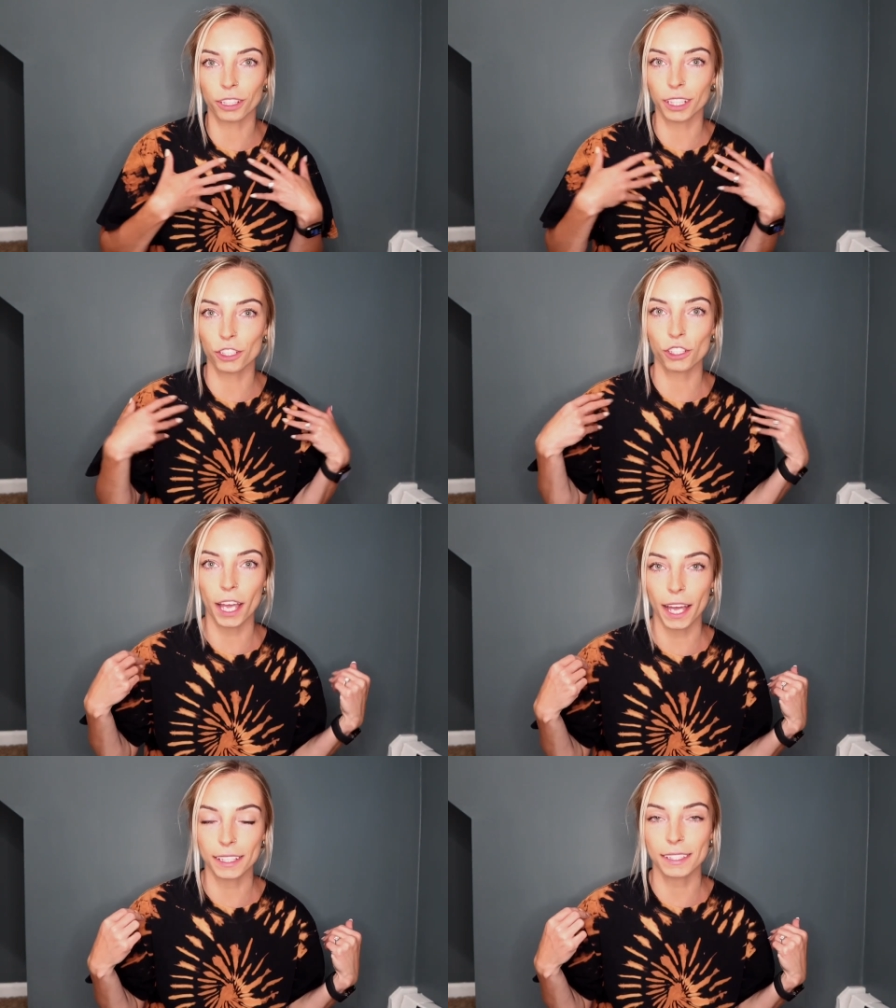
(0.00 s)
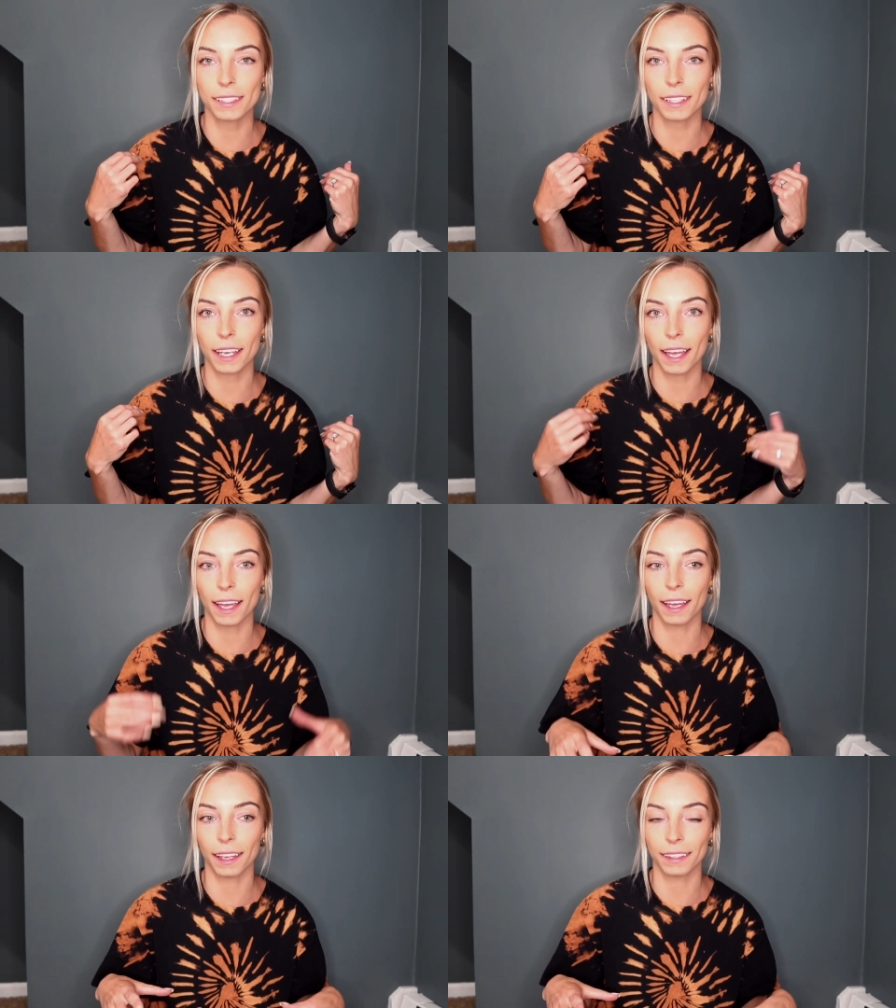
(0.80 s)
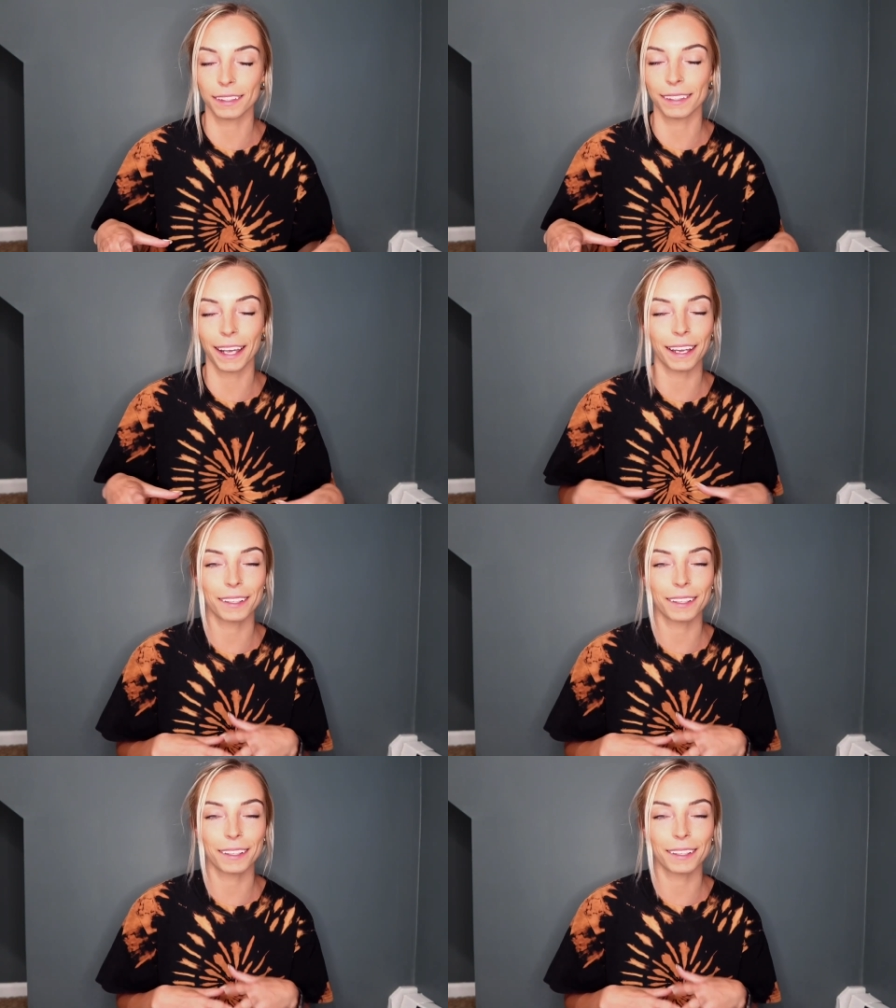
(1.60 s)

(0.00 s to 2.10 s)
in the chest and